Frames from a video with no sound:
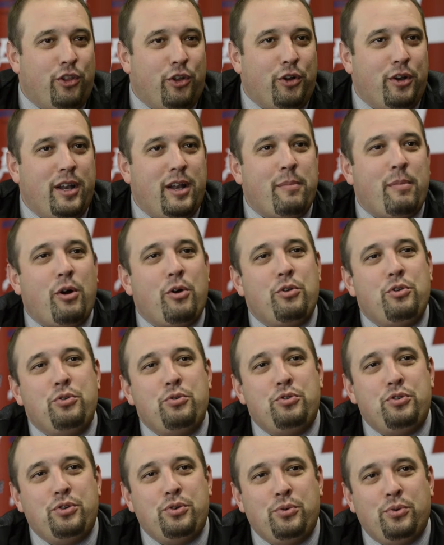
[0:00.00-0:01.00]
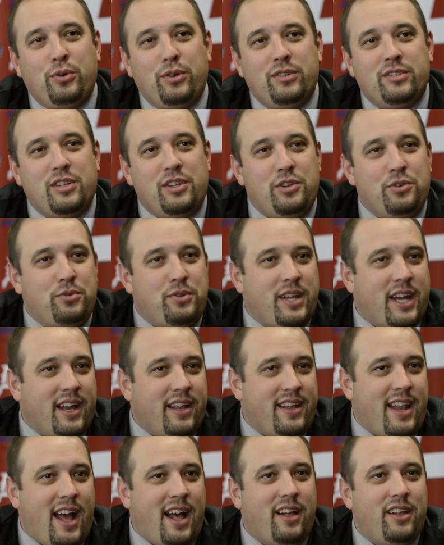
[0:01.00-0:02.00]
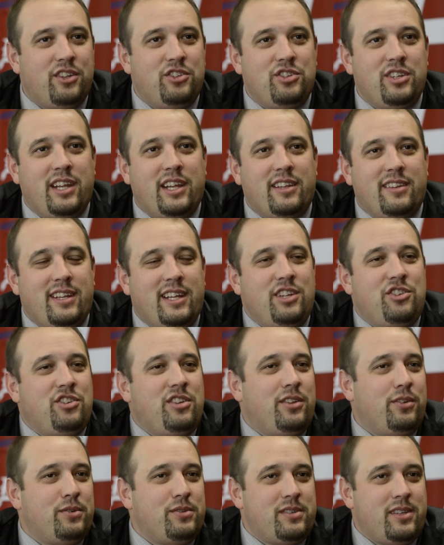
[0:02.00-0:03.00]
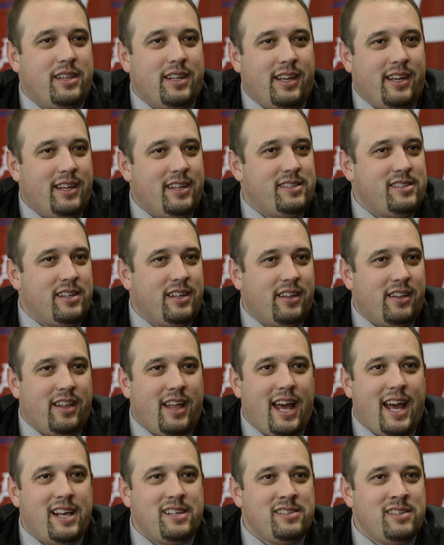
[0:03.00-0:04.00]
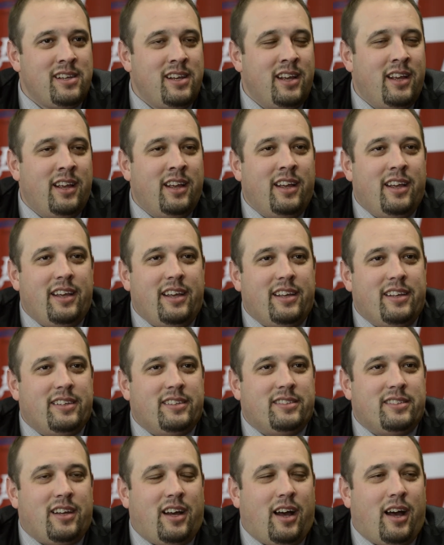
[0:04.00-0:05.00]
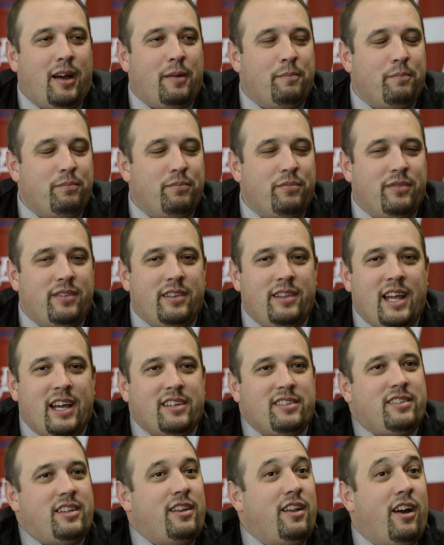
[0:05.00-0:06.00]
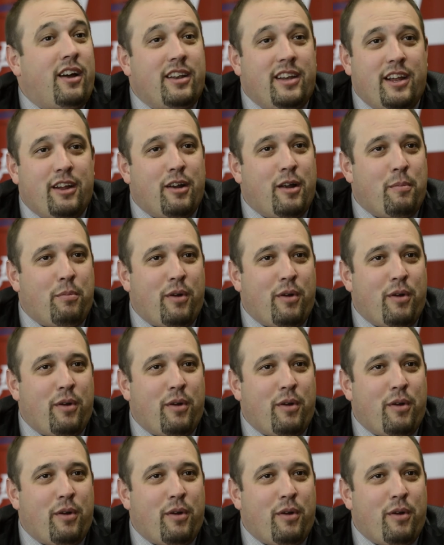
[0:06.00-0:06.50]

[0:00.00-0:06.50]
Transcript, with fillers: learning about new tools and new technology and teaching those to the kids in class is um, next to none here at